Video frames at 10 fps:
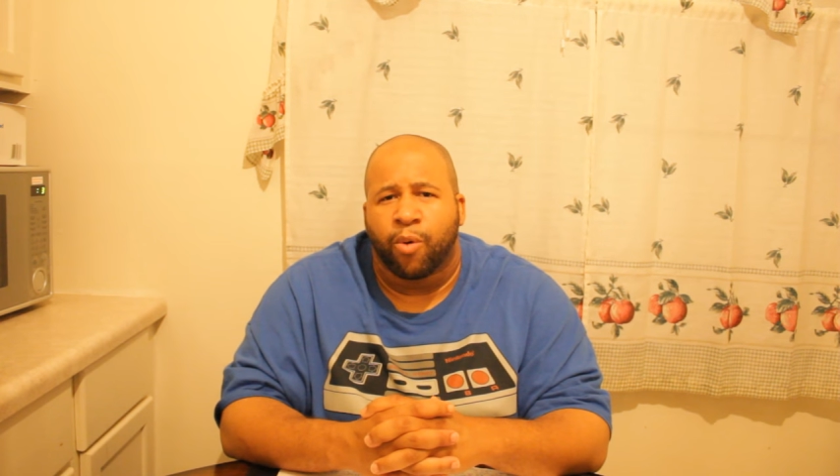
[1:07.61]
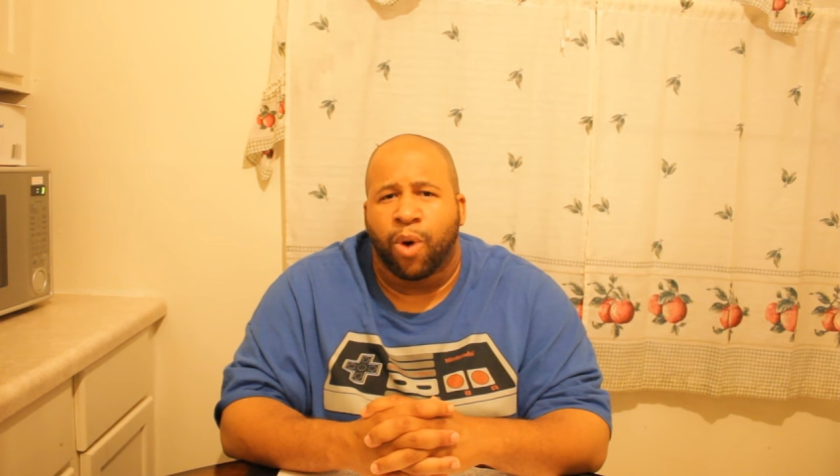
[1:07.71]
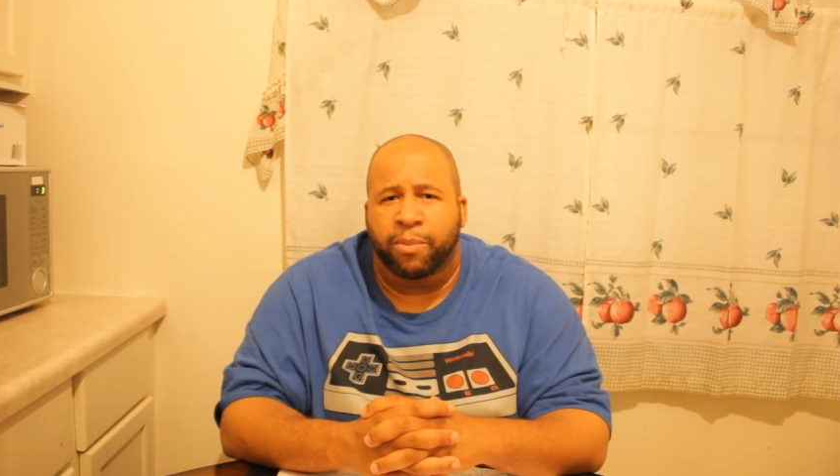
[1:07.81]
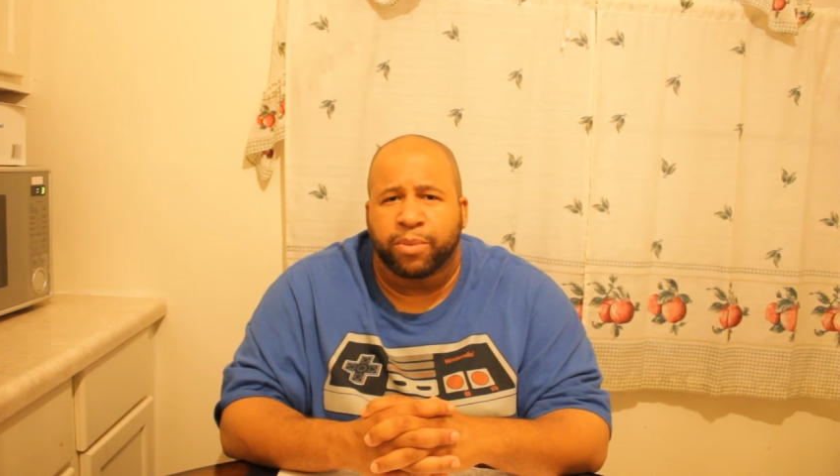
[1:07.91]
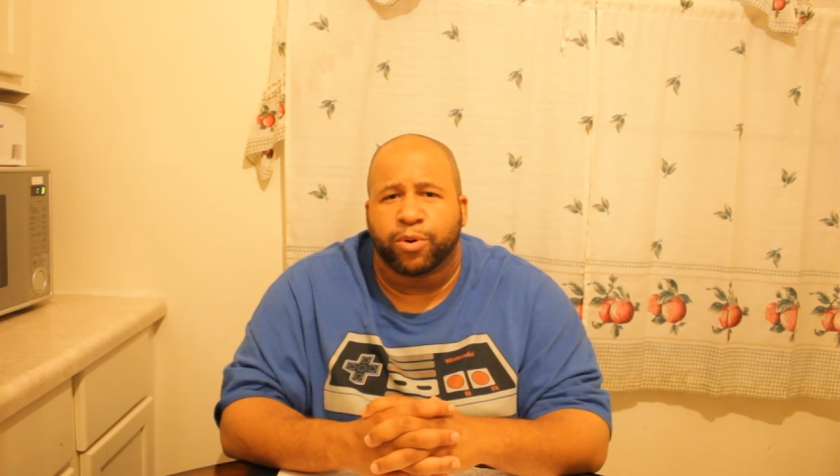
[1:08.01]

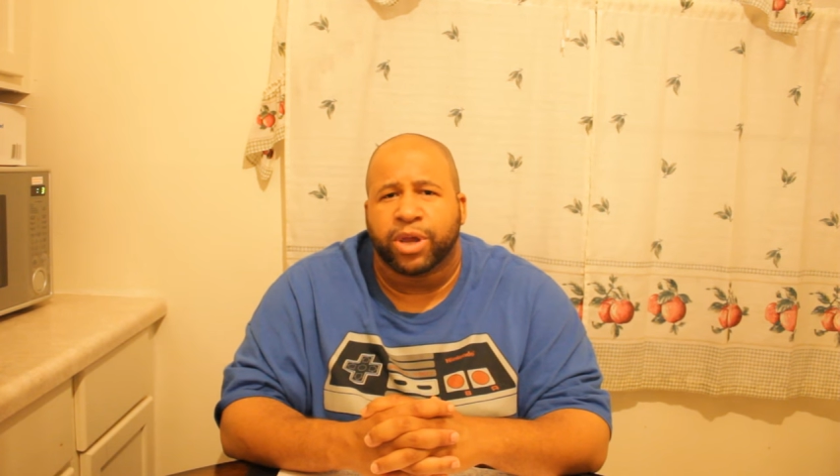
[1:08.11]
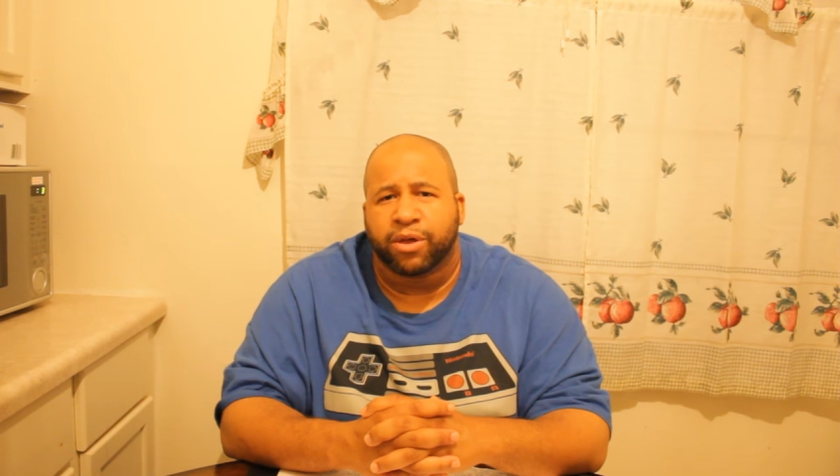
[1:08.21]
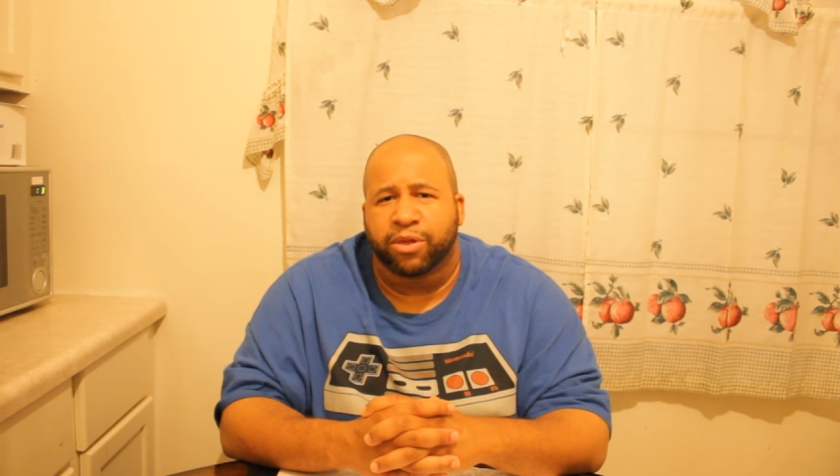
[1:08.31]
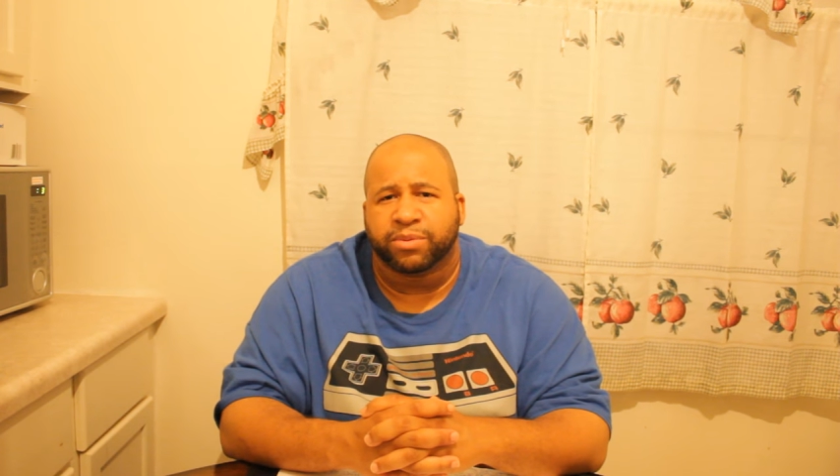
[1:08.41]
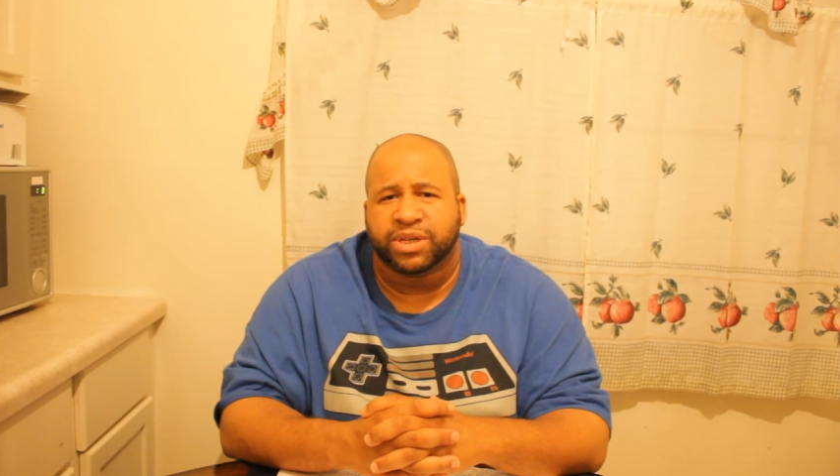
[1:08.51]
White people
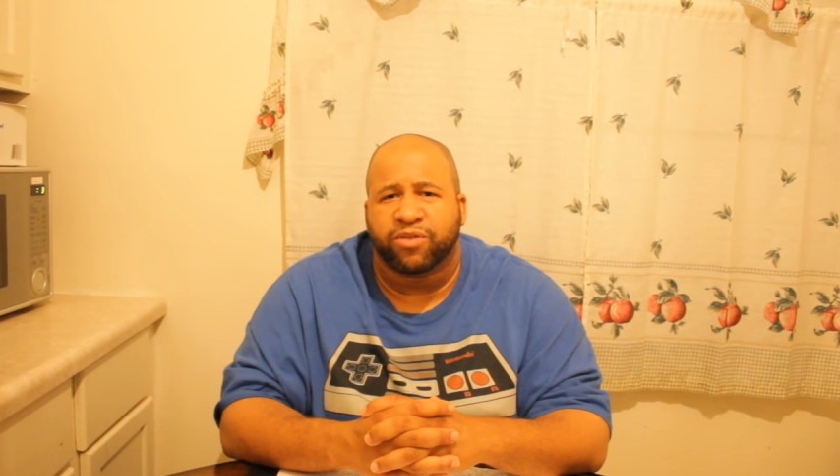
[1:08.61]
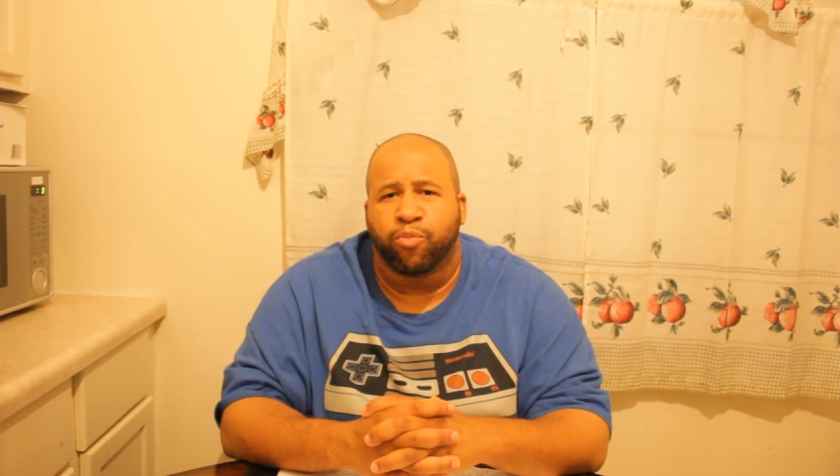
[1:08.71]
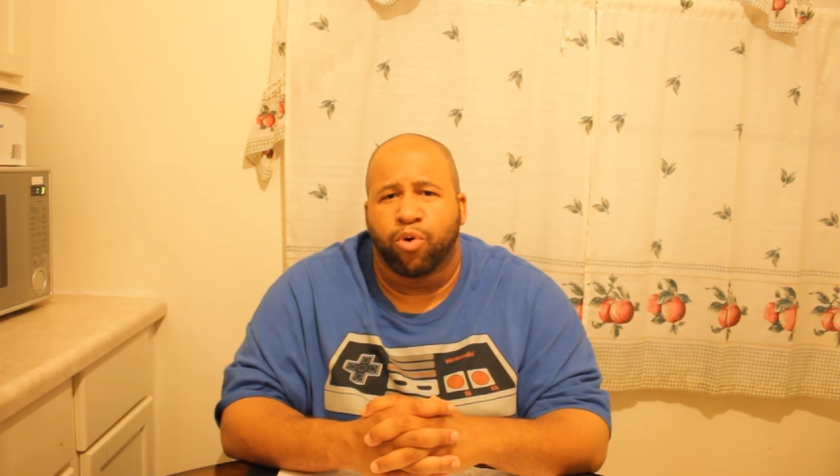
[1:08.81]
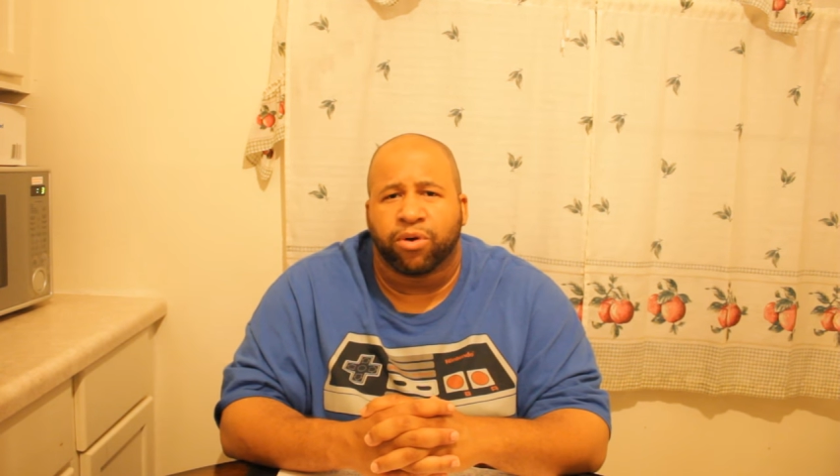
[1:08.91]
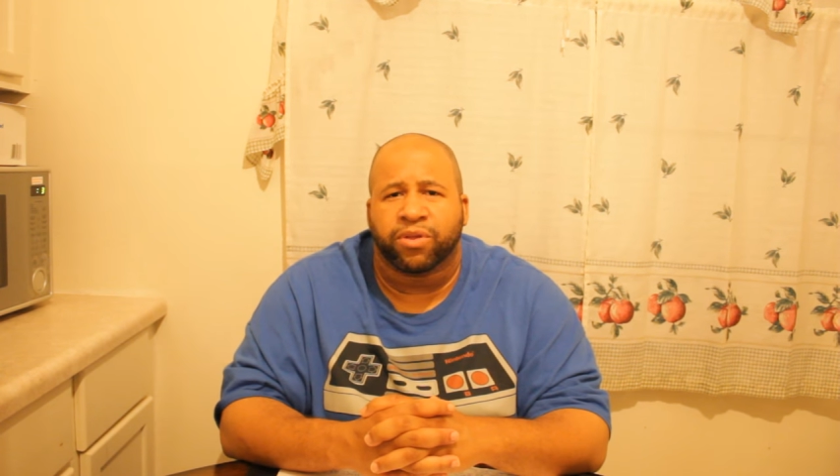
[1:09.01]
kill
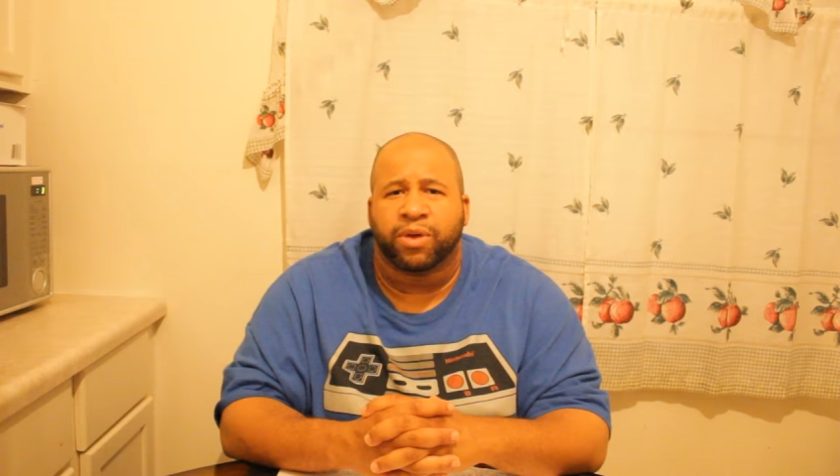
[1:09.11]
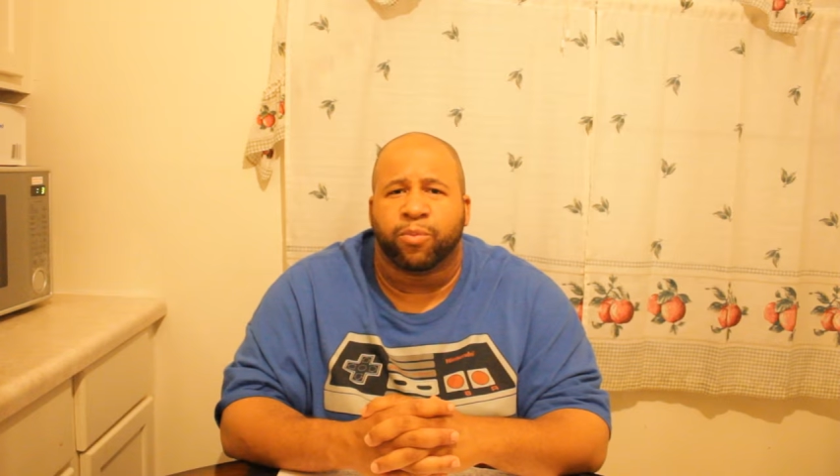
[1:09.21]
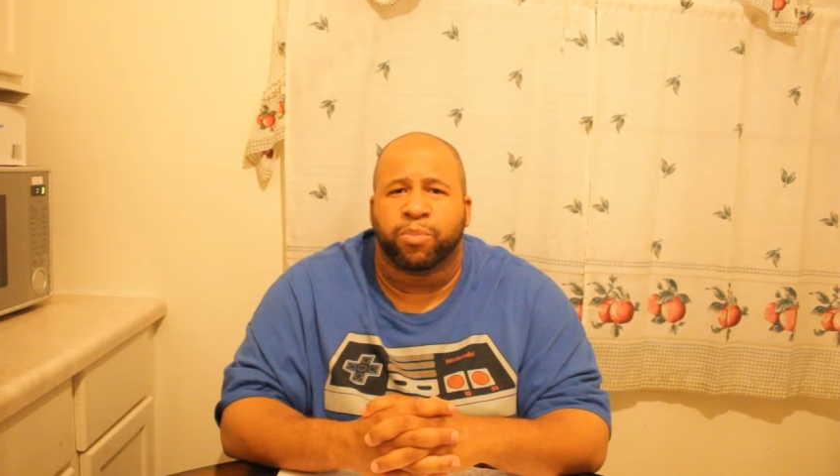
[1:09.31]
themselves more than